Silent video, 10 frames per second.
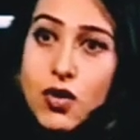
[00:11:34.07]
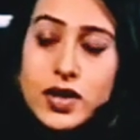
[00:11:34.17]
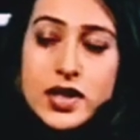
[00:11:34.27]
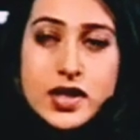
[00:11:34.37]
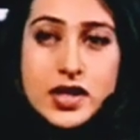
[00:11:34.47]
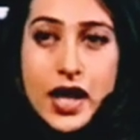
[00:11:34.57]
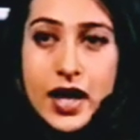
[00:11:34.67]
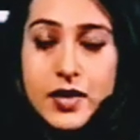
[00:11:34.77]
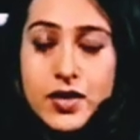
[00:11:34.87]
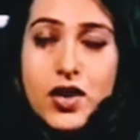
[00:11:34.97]
All the
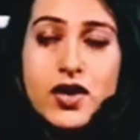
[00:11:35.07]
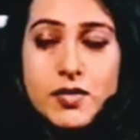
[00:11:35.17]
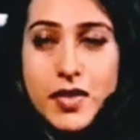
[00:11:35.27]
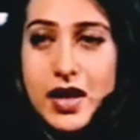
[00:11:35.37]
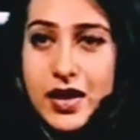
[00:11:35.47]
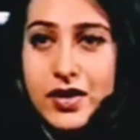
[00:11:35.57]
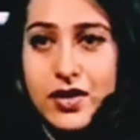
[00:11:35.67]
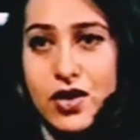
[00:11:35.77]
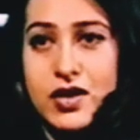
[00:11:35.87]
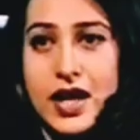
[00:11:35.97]
time,
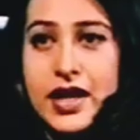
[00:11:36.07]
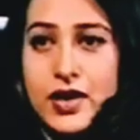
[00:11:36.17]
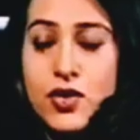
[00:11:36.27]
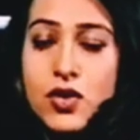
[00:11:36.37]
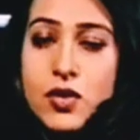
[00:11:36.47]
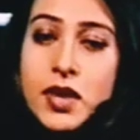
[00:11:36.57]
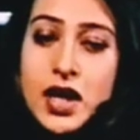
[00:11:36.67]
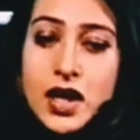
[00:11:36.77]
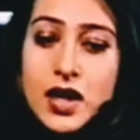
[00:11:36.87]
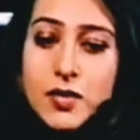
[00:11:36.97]
not like at home,
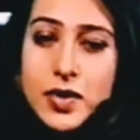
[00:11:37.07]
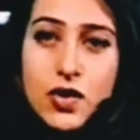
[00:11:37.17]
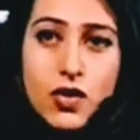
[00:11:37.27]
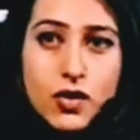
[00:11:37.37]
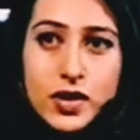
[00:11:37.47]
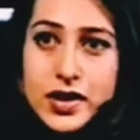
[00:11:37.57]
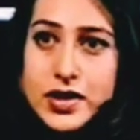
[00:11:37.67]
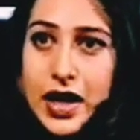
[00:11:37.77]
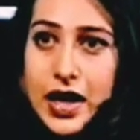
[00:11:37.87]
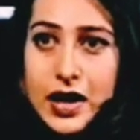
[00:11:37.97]
but all the
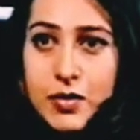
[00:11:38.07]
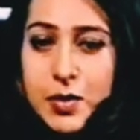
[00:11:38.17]
time.